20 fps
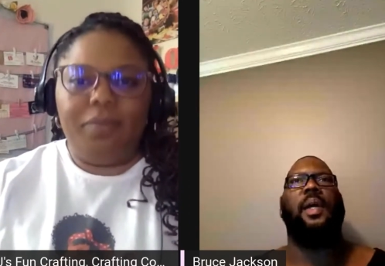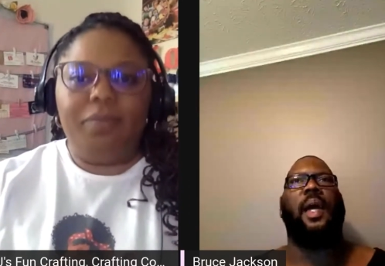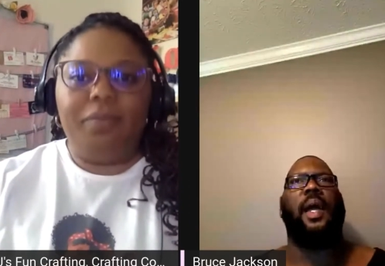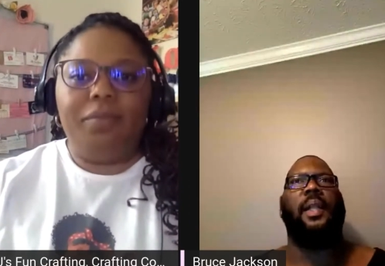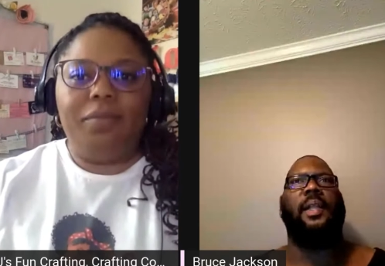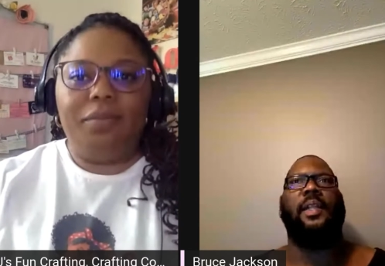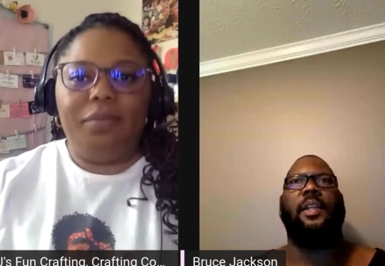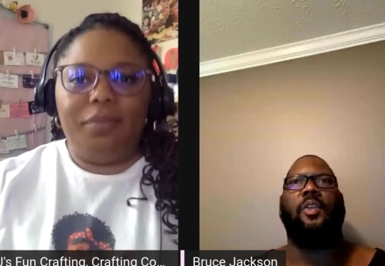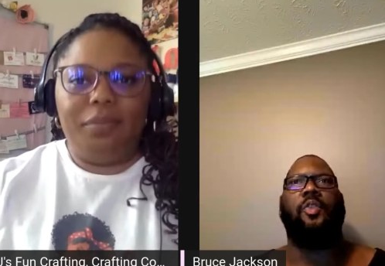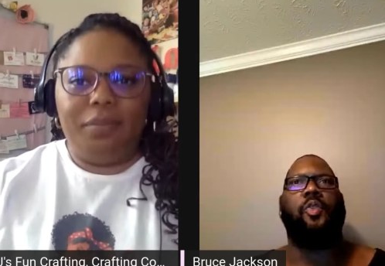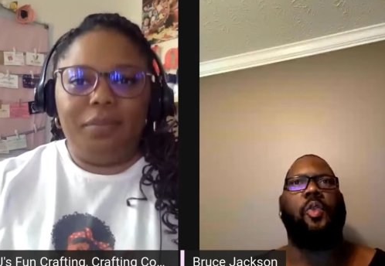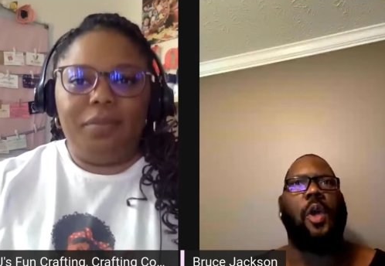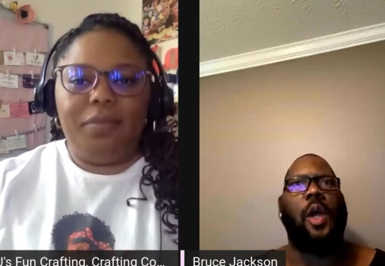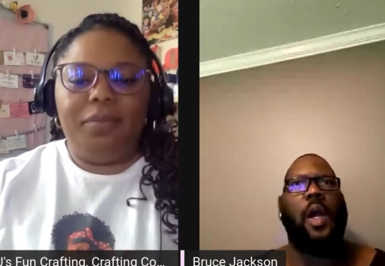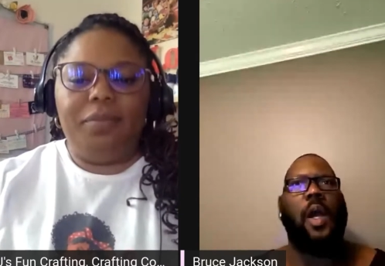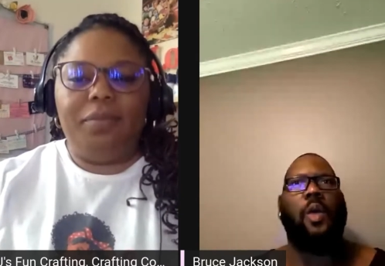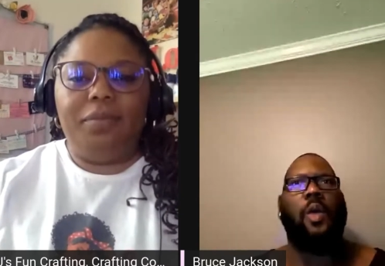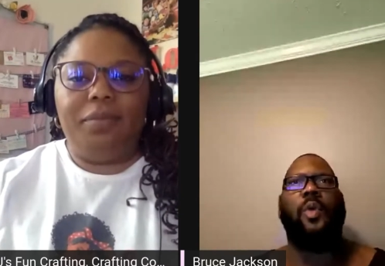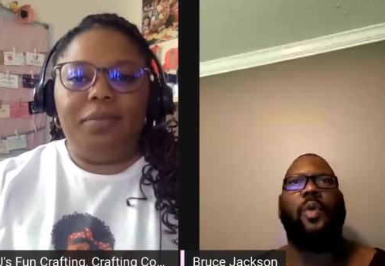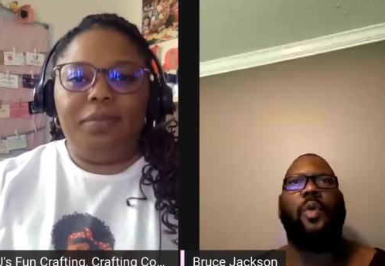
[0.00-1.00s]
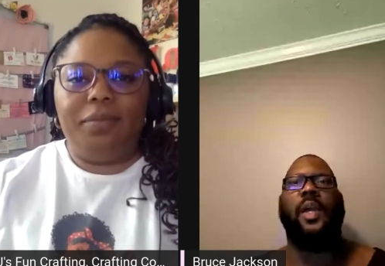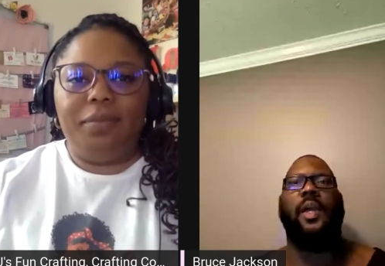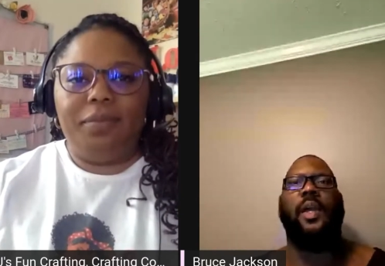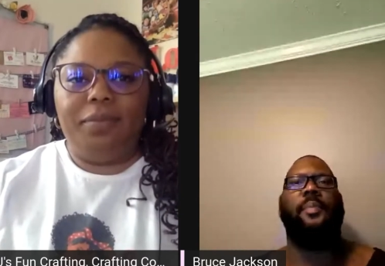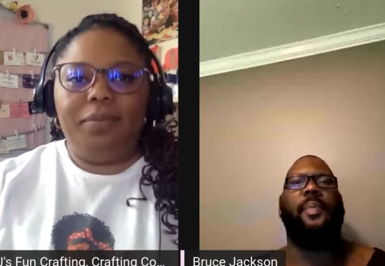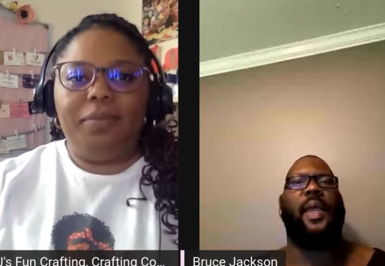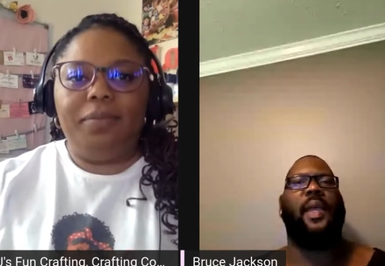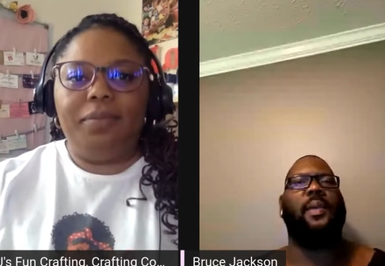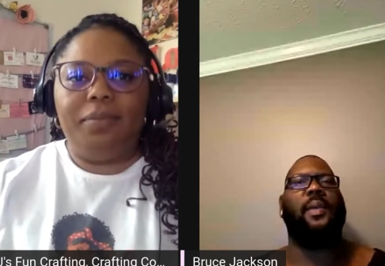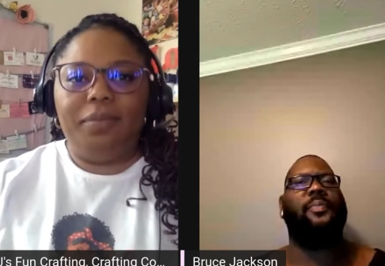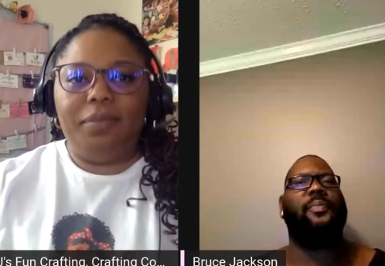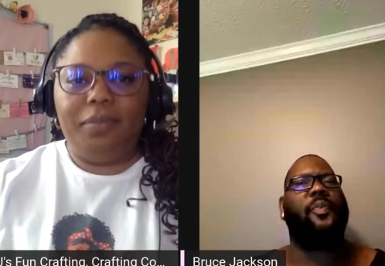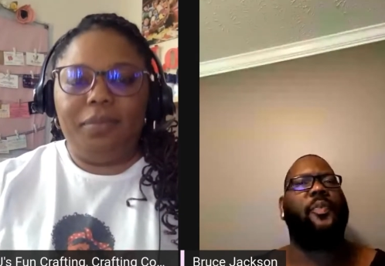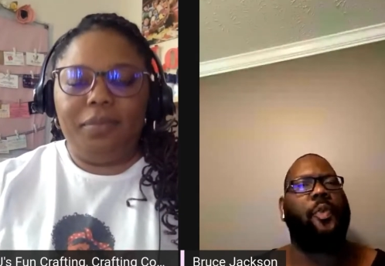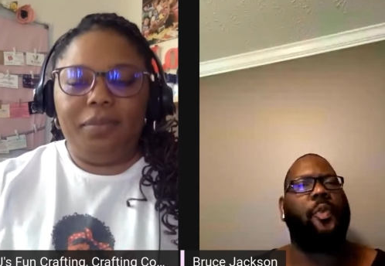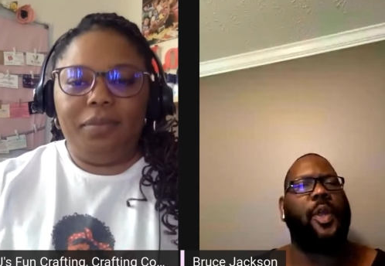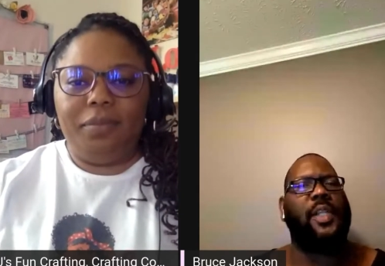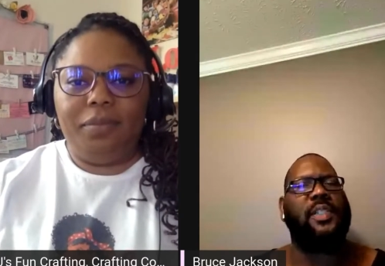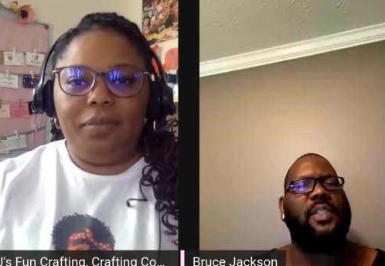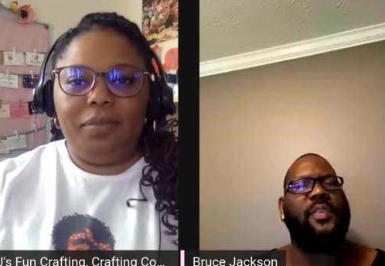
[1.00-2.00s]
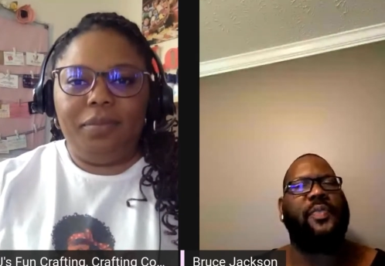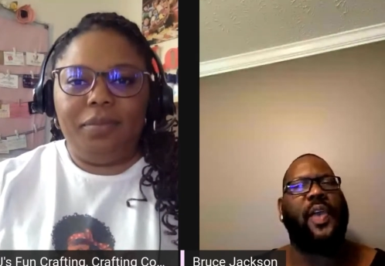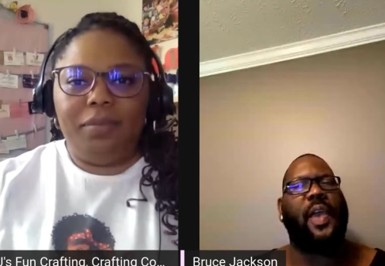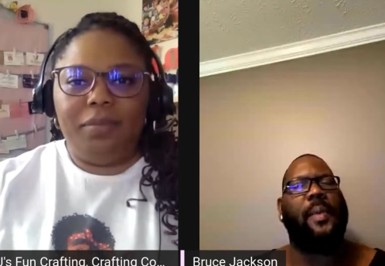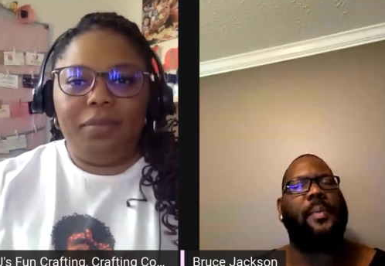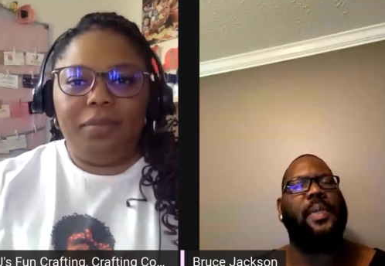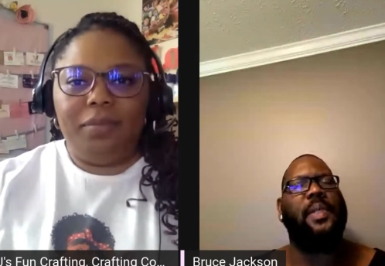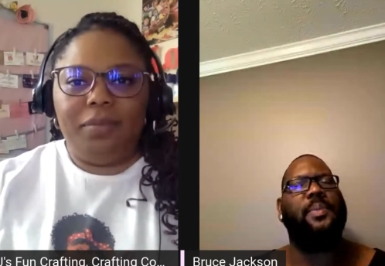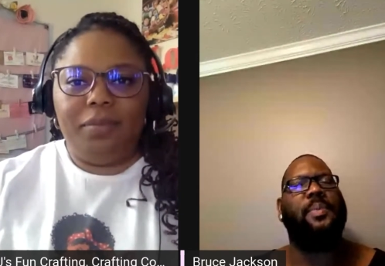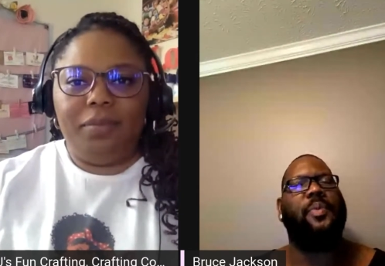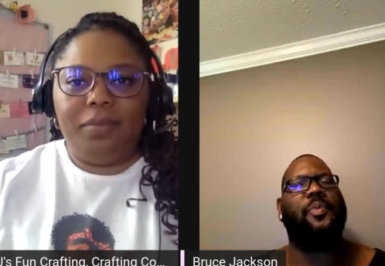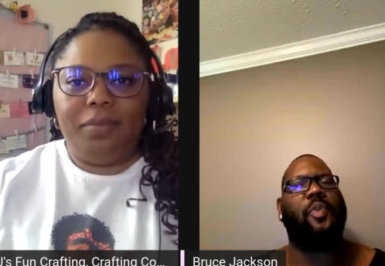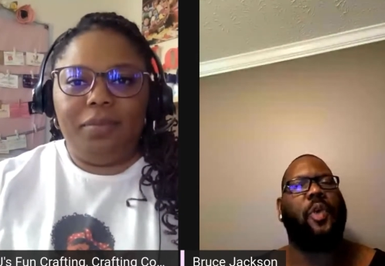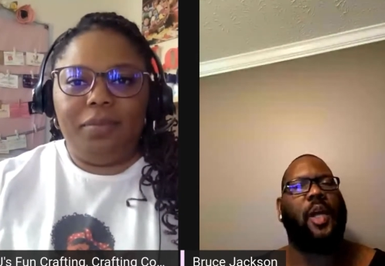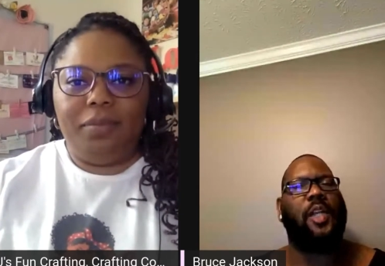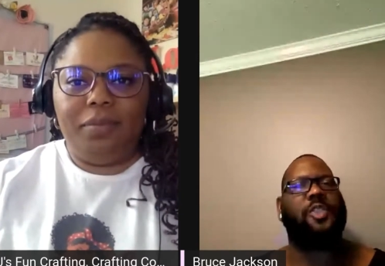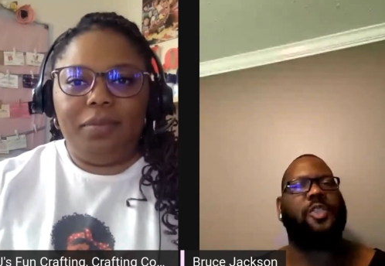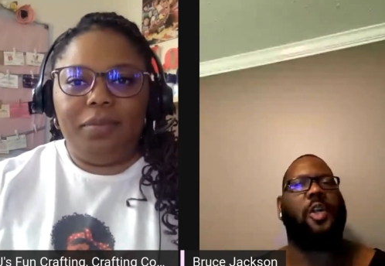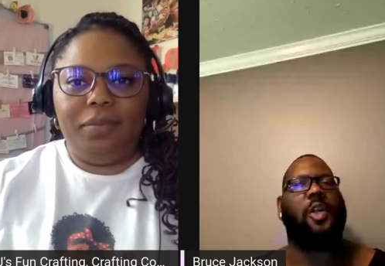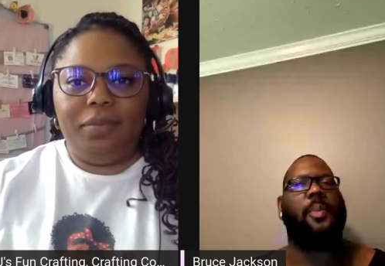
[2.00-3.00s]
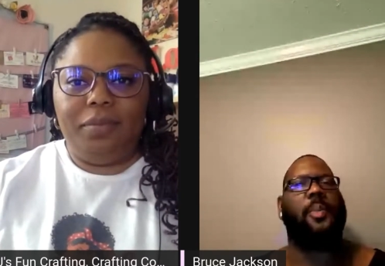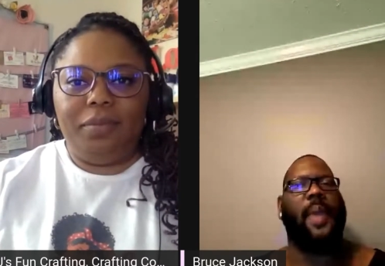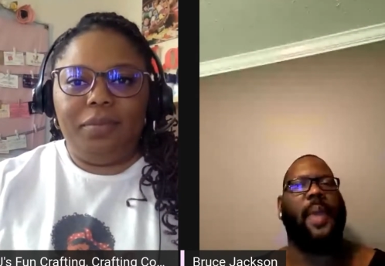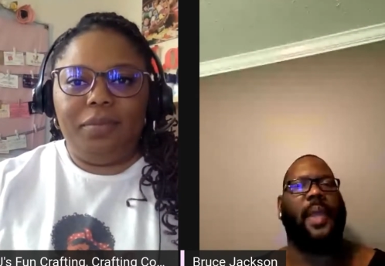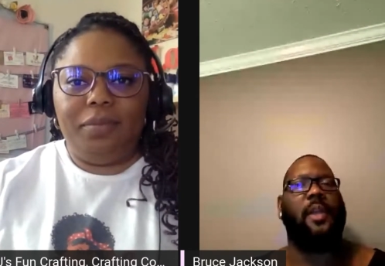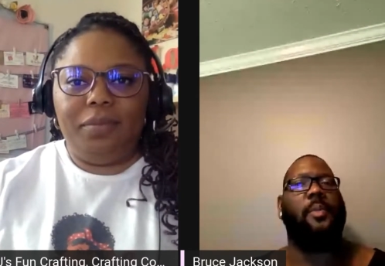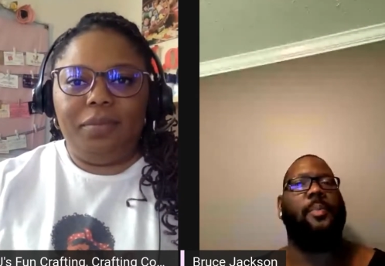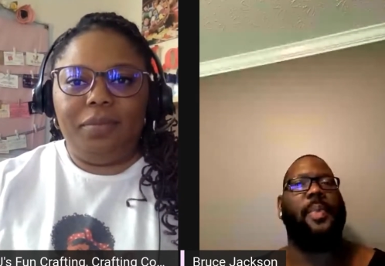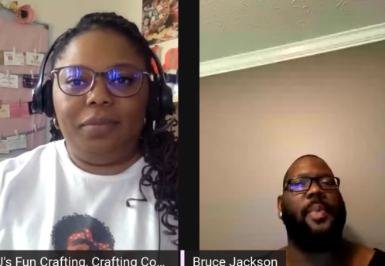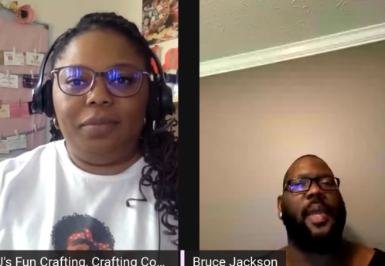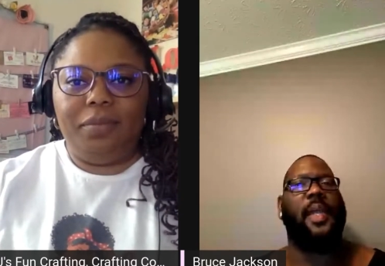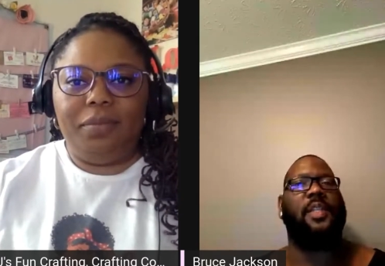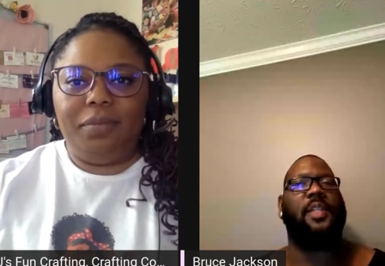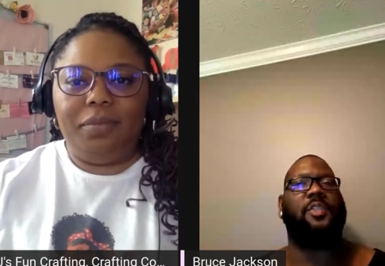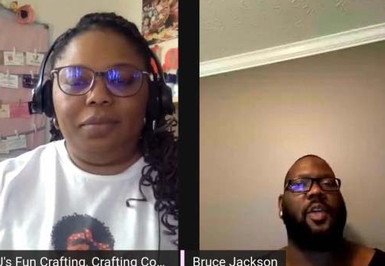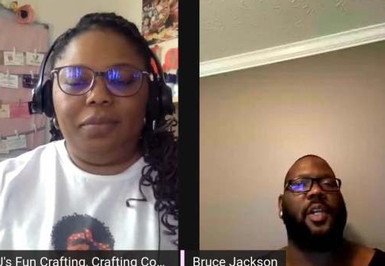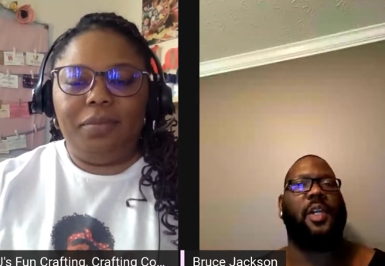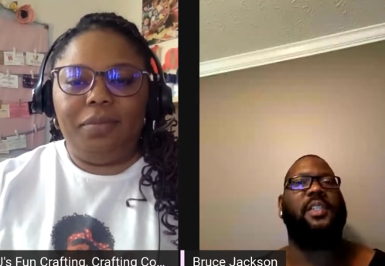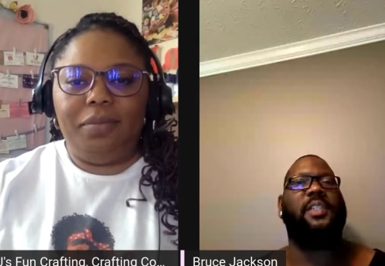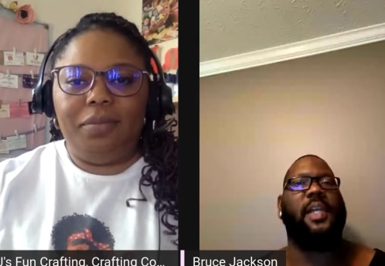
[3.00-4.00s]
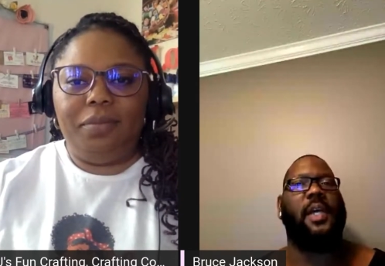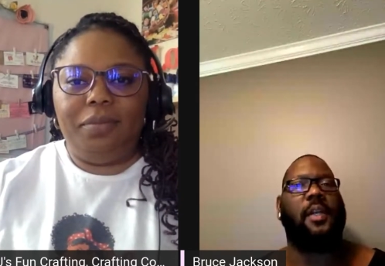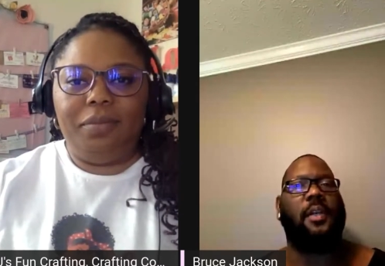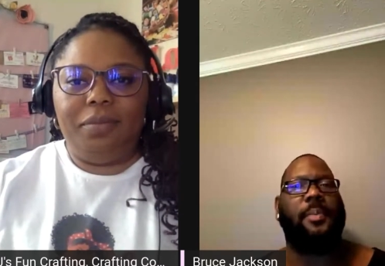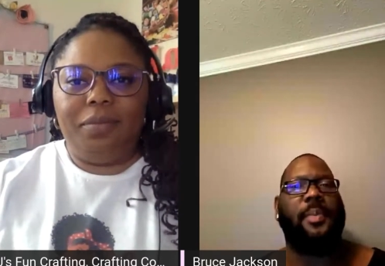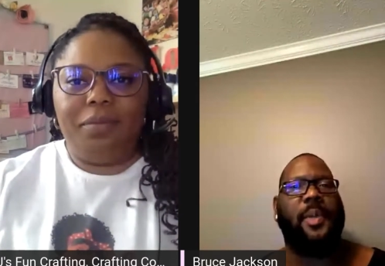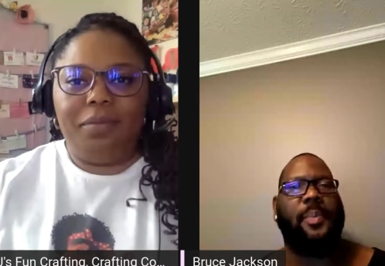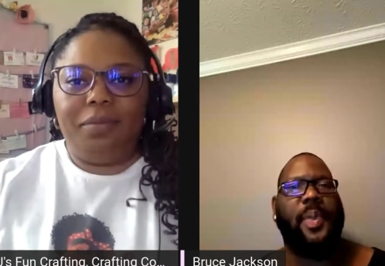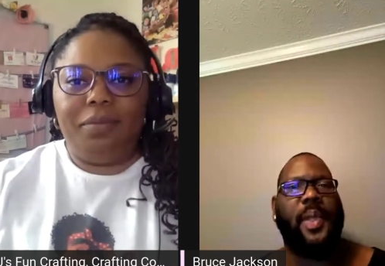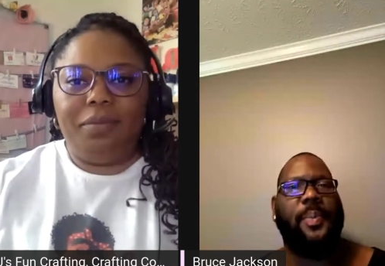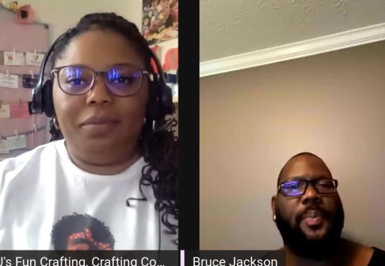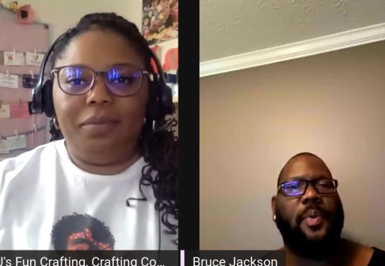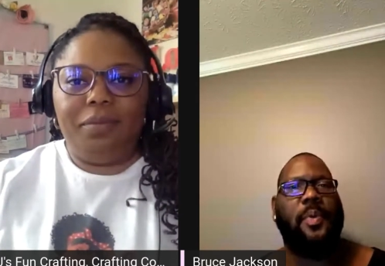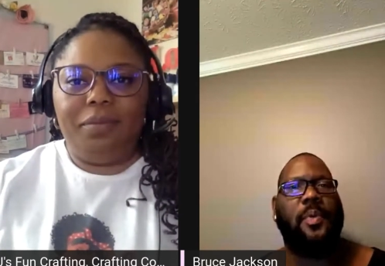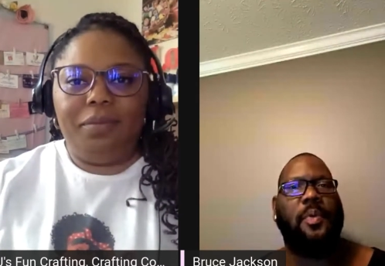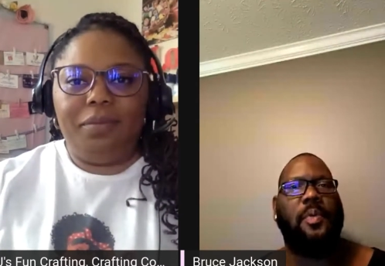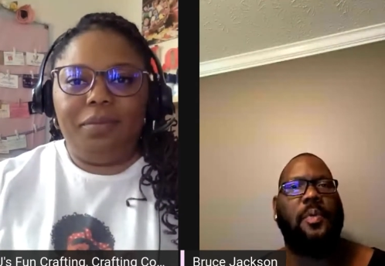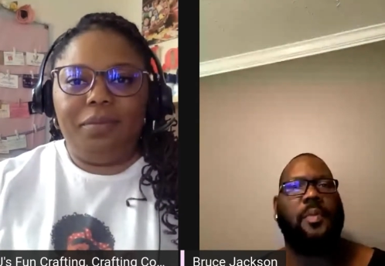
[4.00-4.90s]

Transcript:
Speaker 1: I did a trial run, making them for friends and families before I started making them big and started selling them to people.